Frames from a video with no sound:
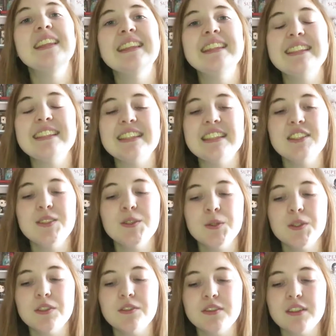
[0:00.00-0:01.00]
This is
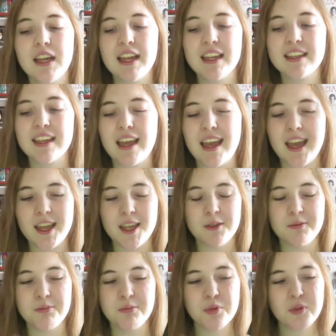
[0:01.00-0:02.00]
sort of like
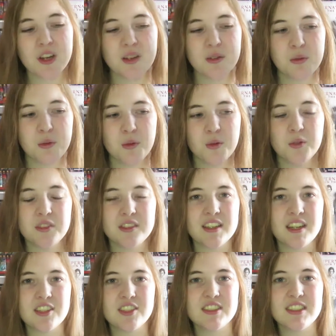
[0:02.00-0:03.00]
a prequel
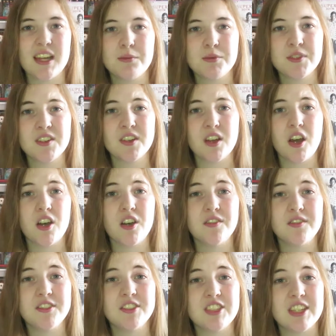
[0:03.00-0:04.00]
/ adaptation
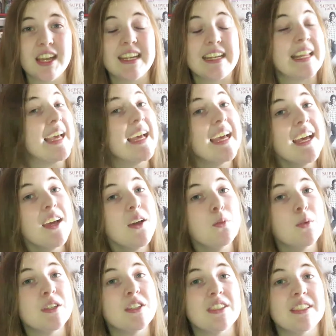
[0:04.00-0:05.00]
of Jane Eyre,
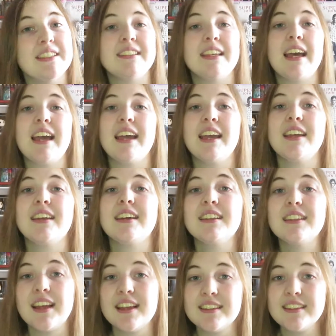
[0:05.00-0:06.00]
which is a
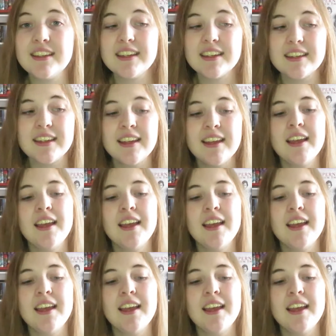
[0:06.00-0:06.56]
classic,